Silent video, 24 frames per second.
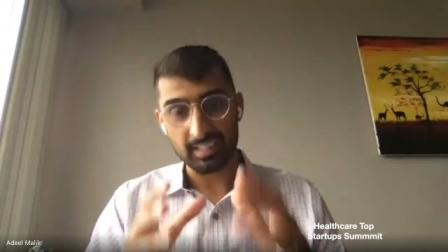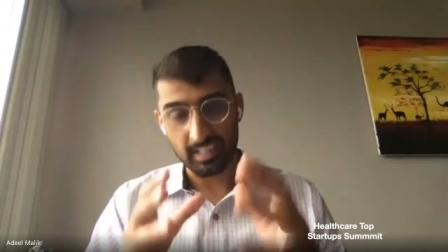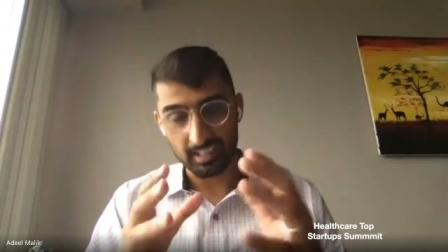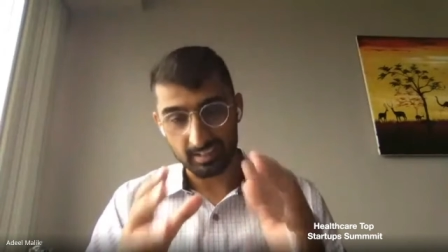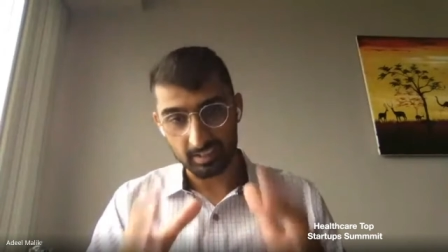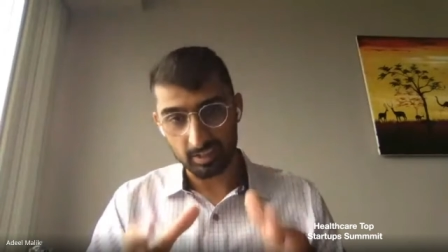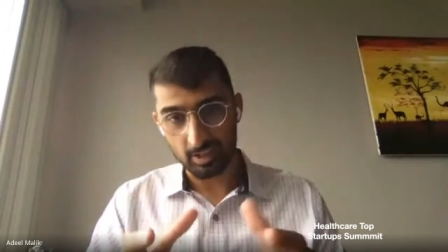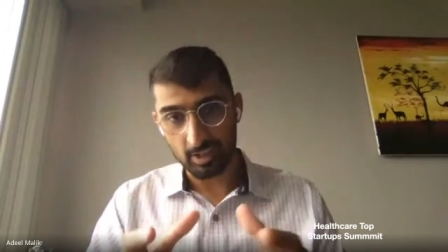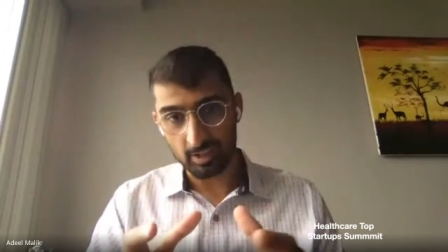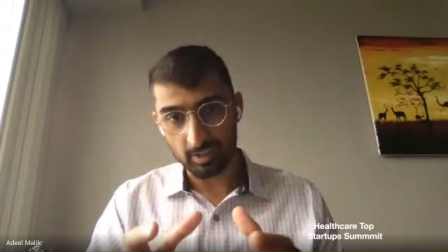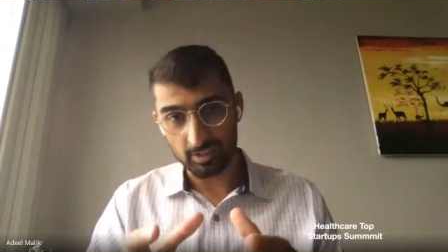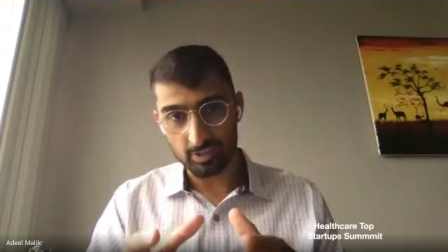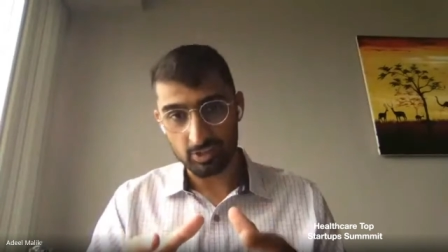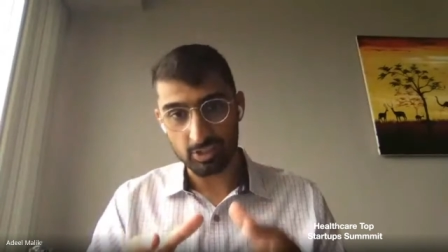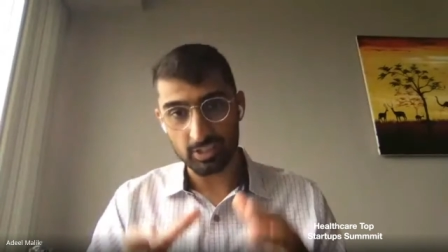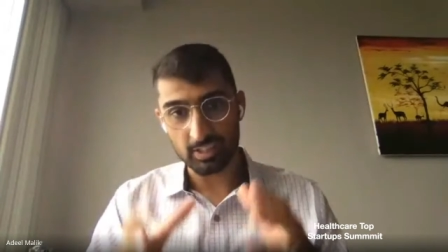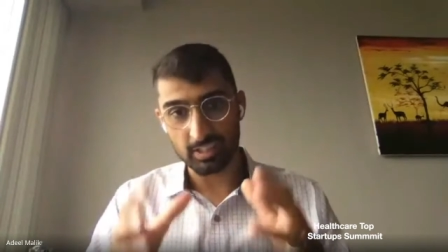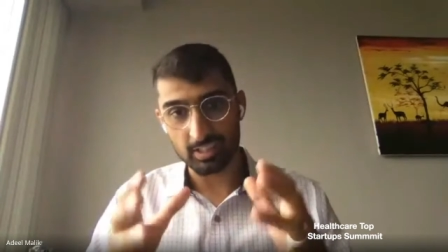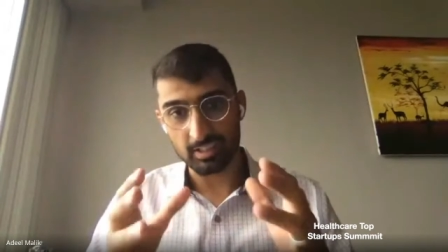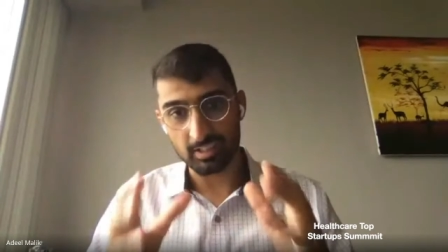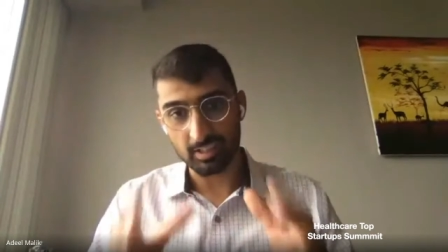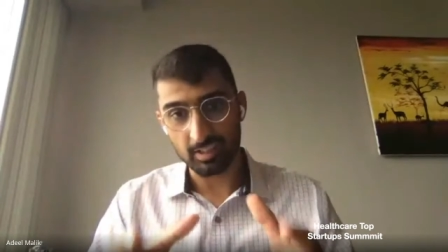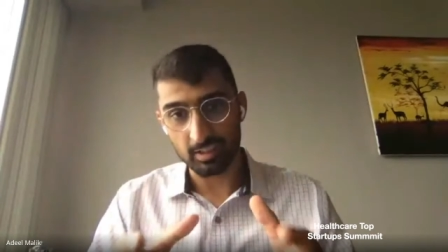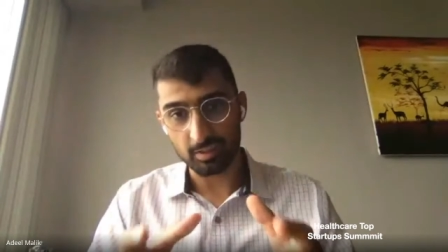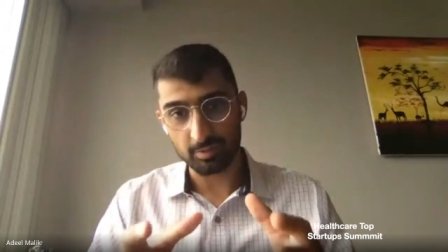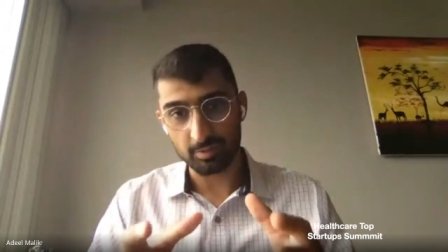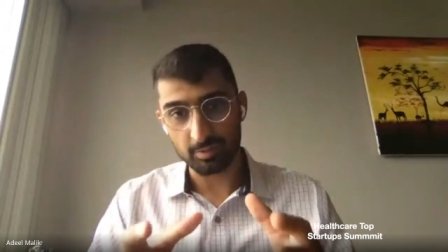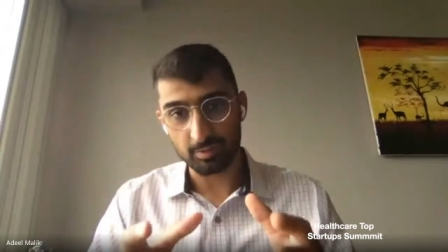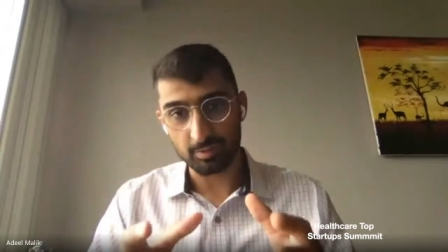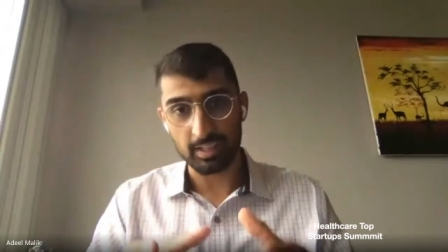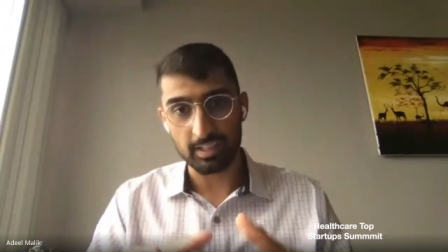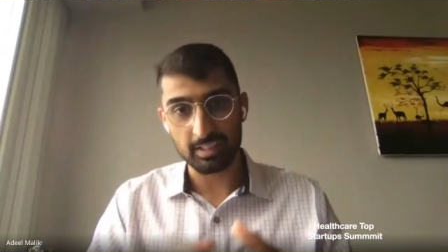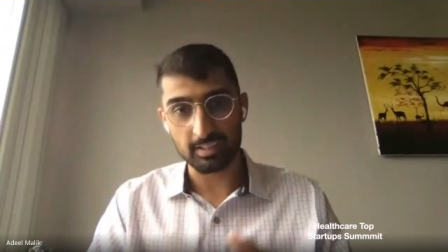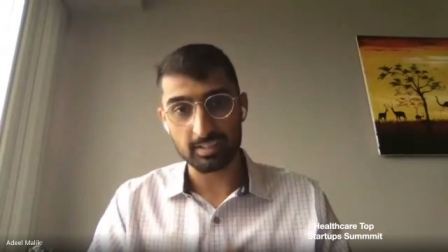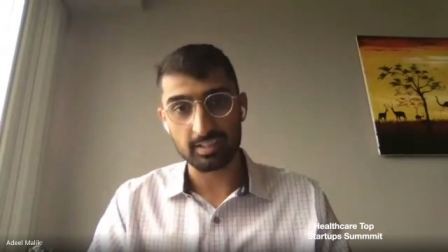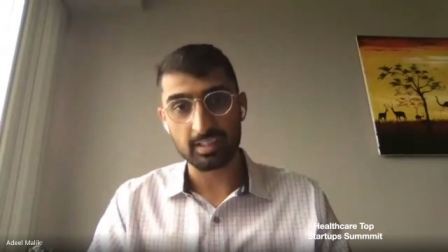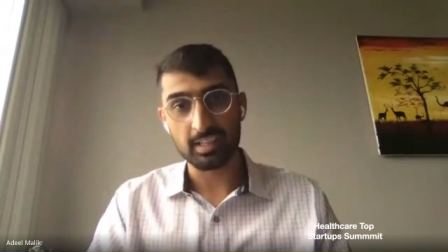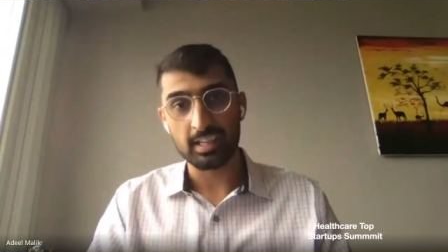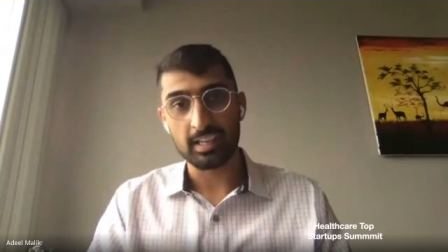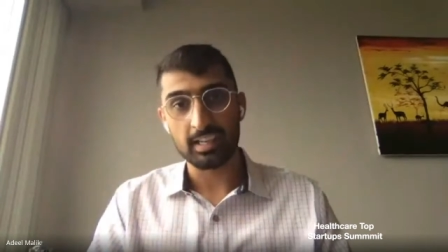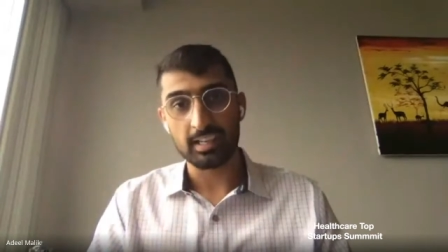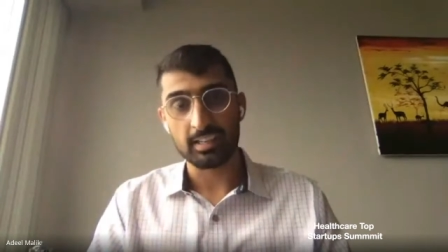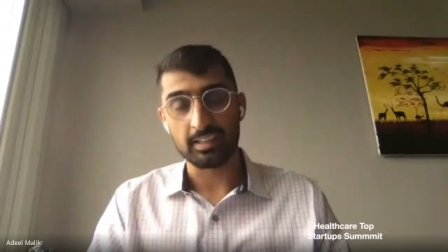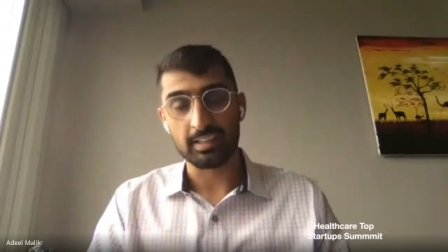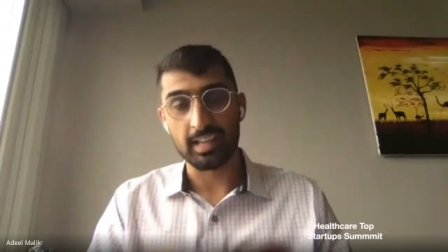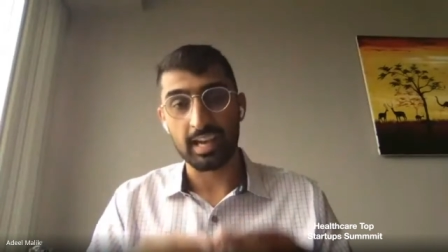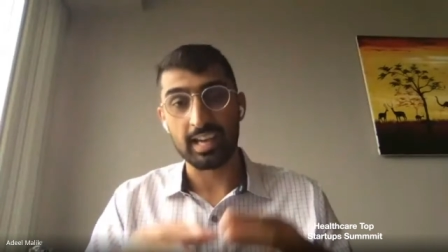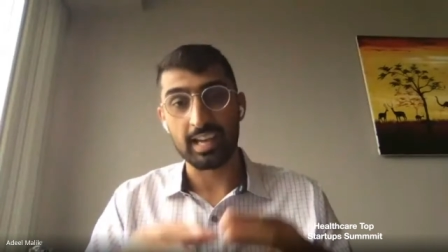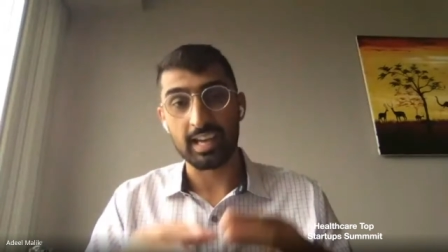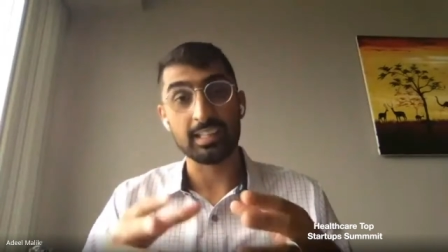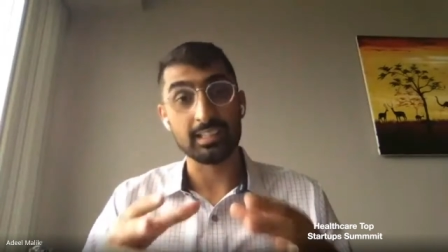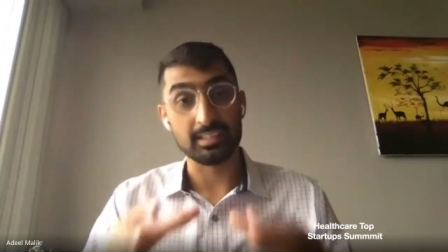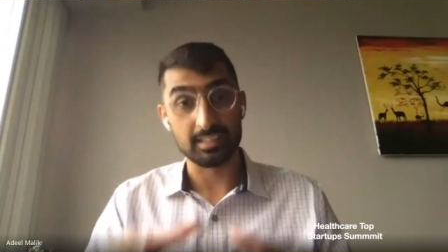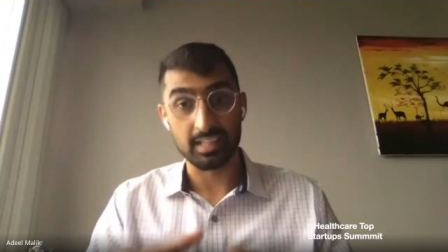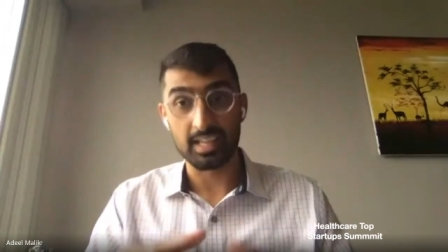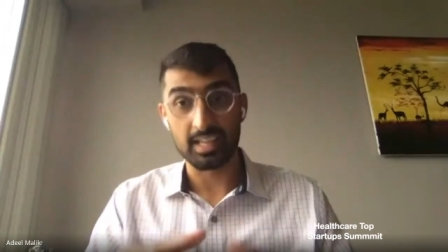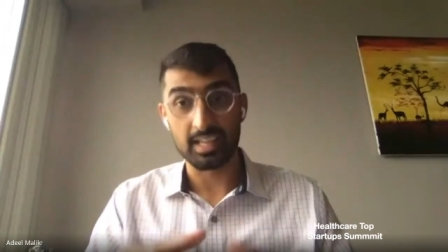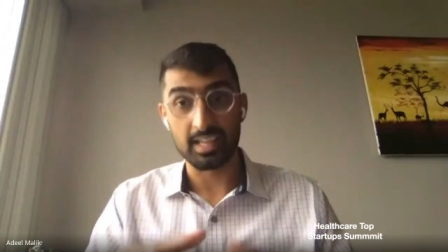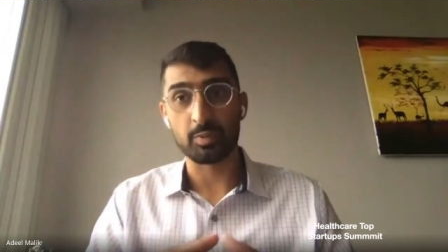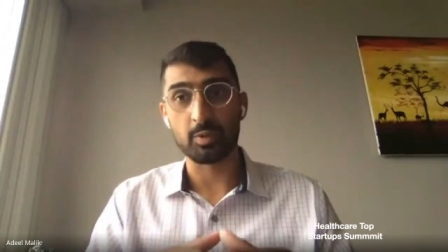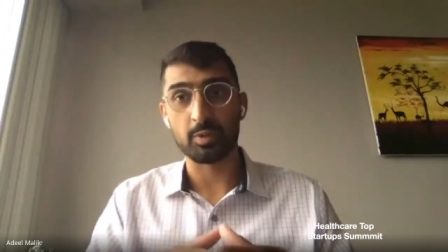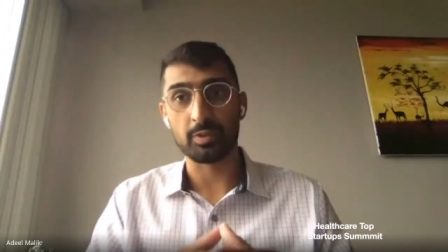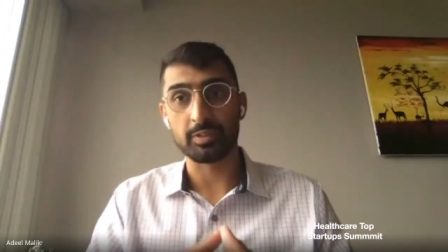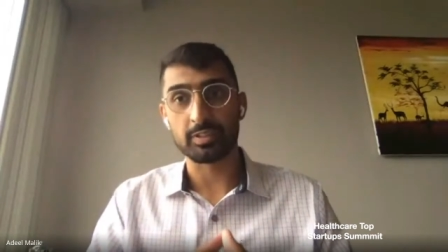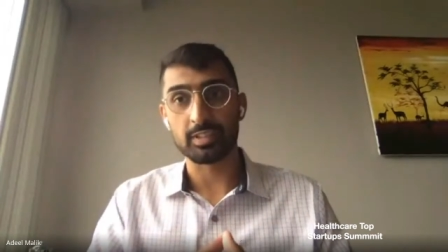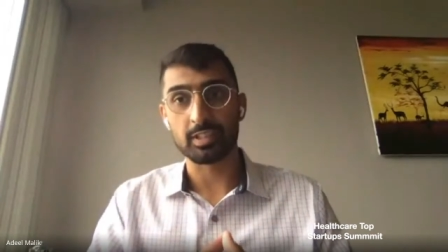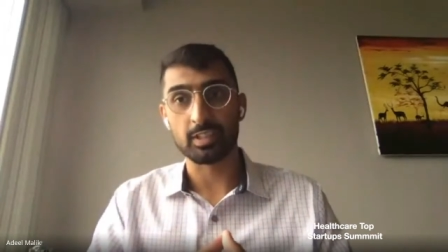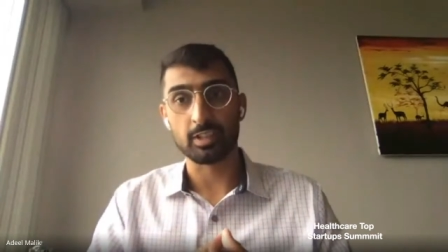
technology and an interface that is able